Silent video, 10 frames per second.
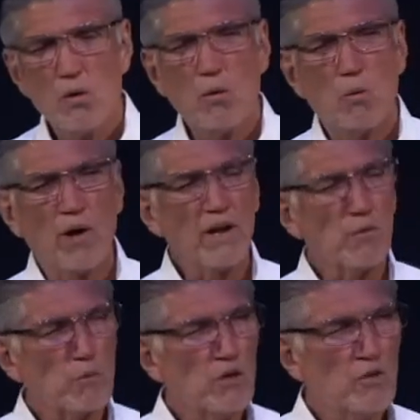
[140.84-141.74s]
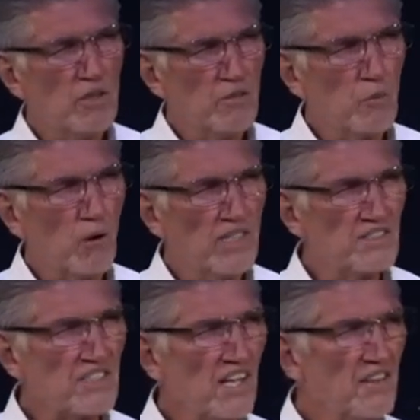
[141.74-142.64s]
What it ruined was
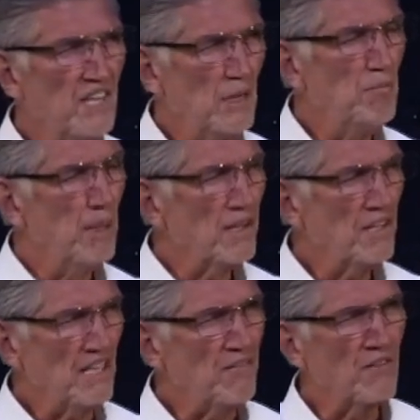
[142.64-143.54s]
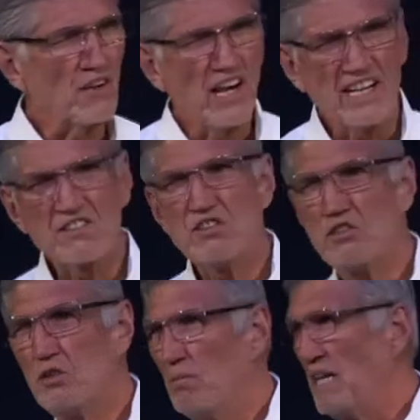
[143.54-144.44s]
the ability for us to
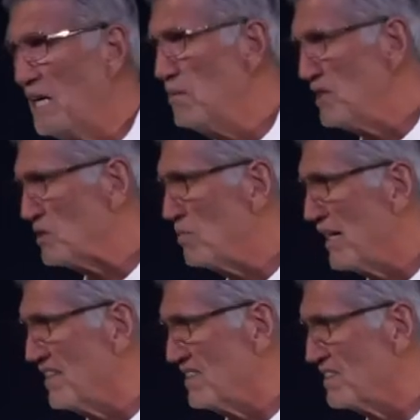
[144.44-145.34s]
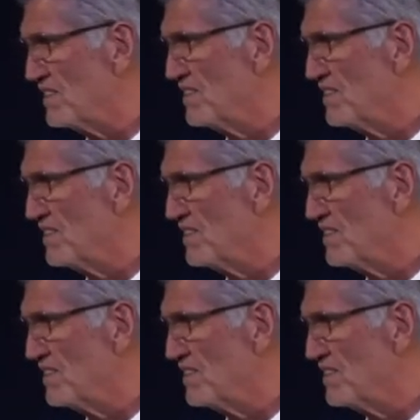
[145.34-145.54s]
be image bearers.